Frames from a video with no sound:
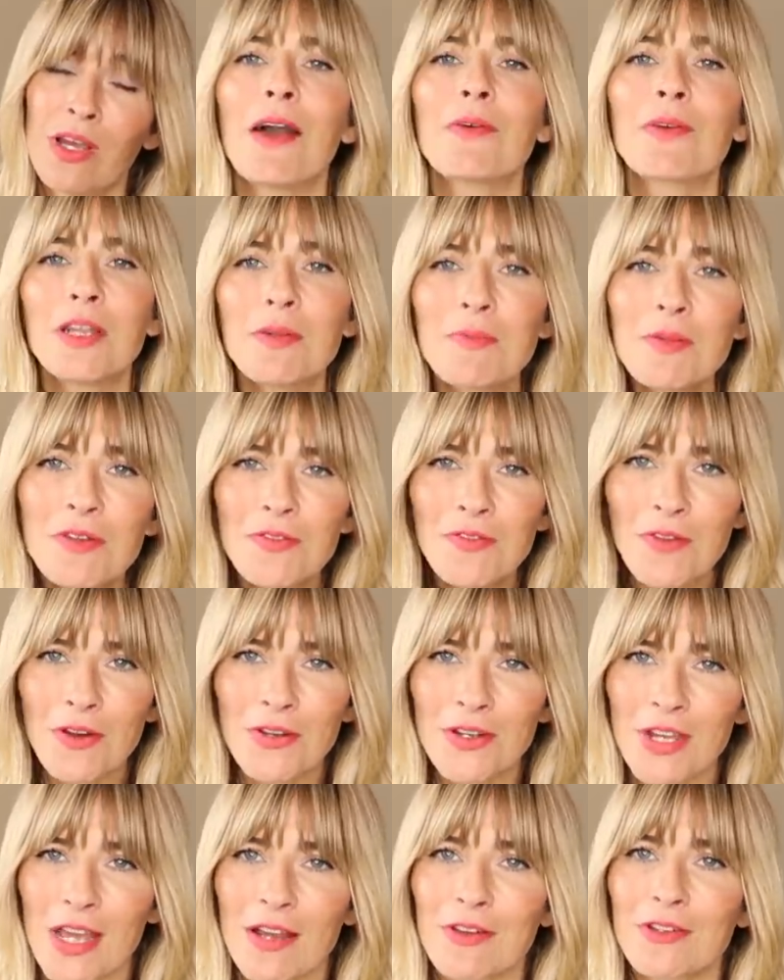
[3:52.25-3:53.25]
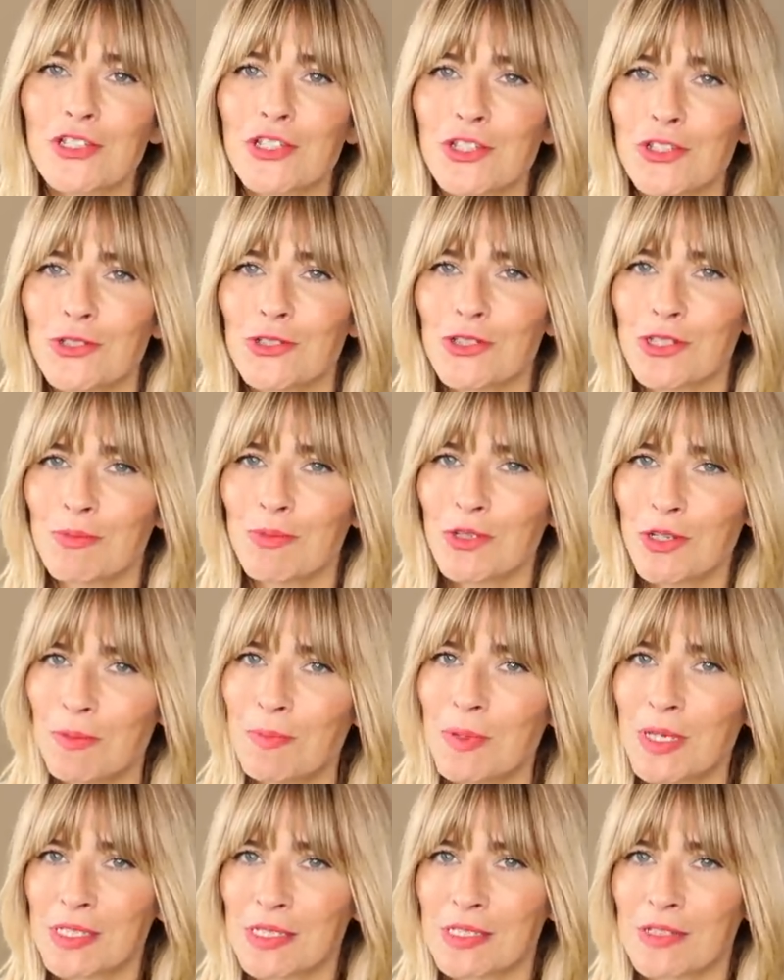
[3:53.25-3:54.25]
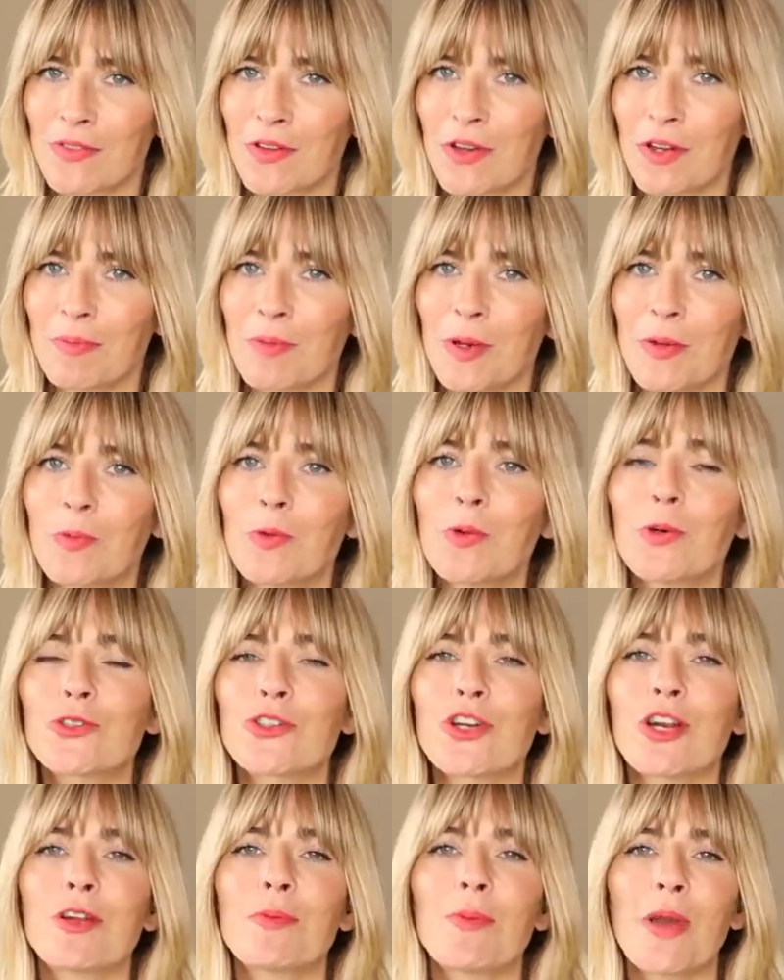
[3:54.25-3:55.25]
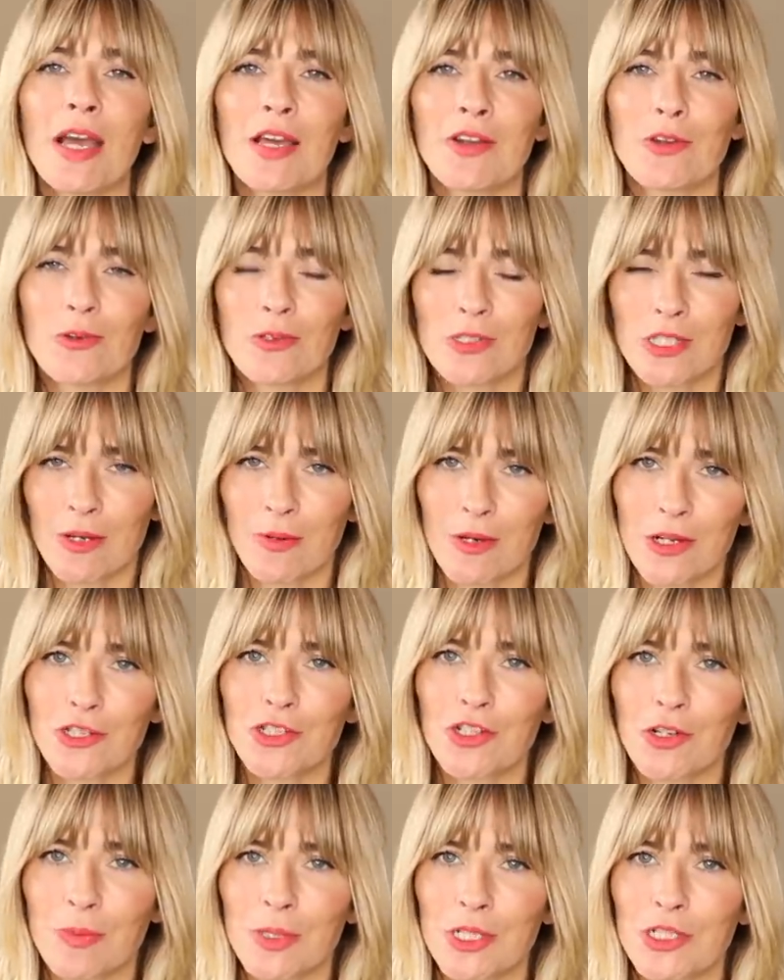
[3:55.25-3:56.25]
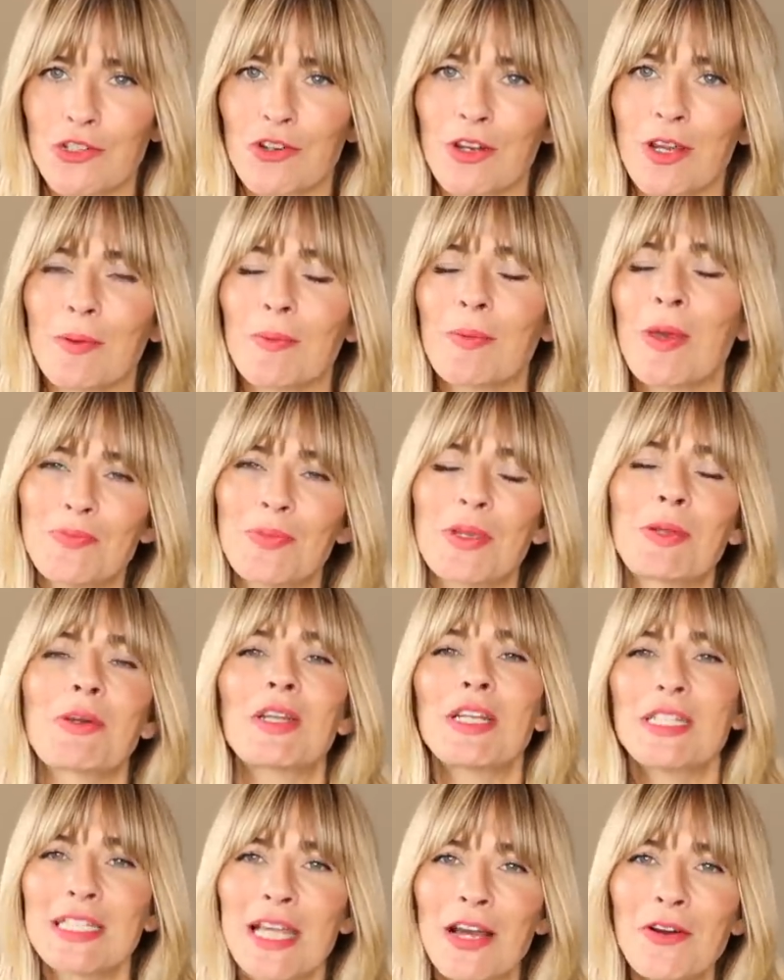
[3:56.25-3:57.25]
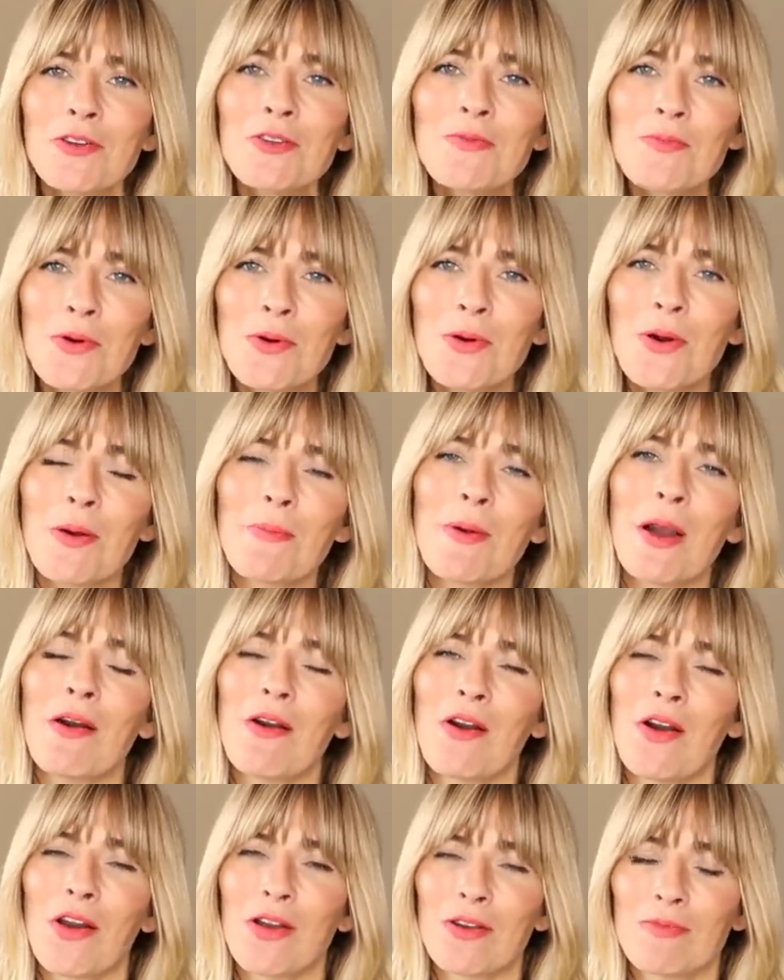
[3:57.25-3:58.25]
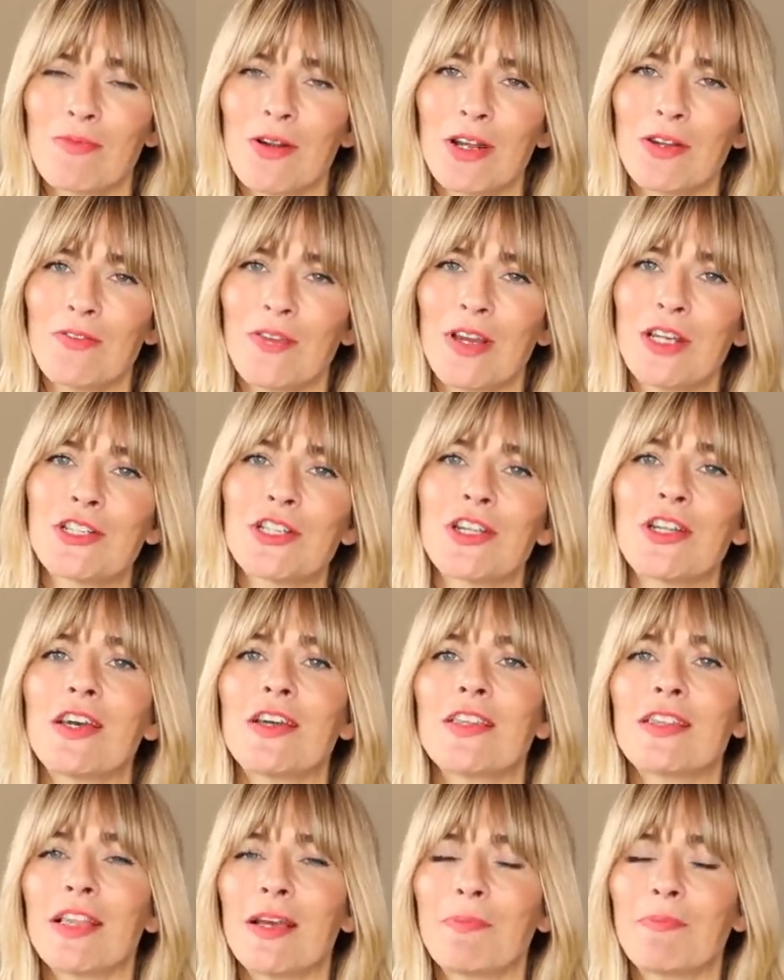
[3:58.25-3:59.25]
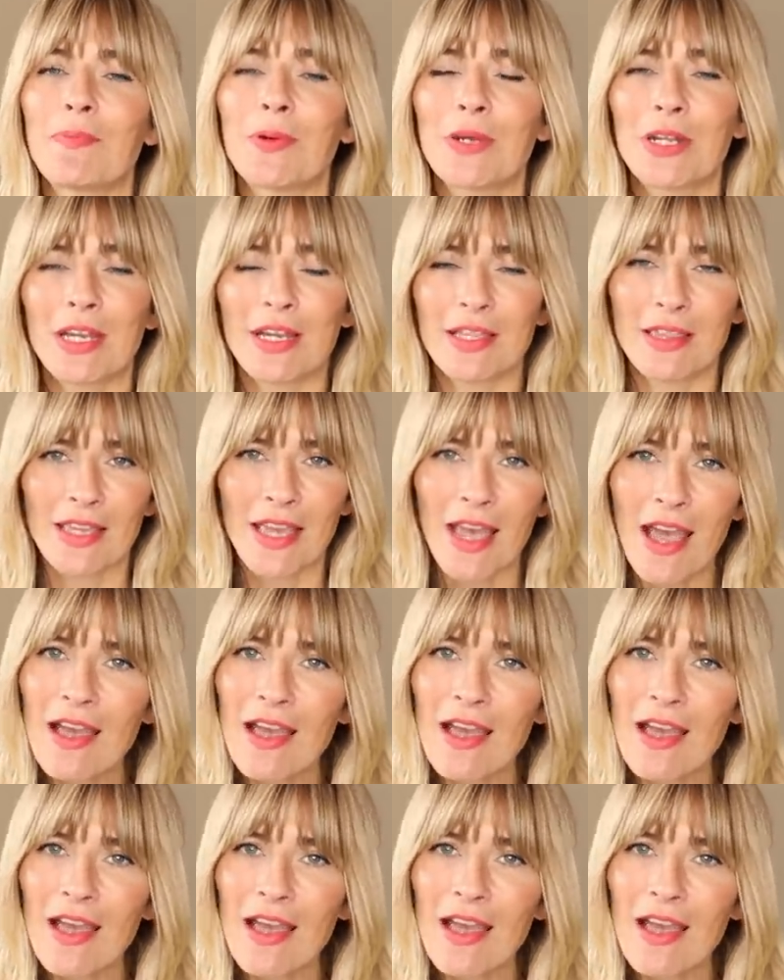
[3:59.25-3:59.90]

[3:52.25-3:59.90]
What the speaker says: I'm going to move on now to some new pieces I've got in my wardrobe and also our shopping trip. But I'm going to tell you more about our home renovation and put it at the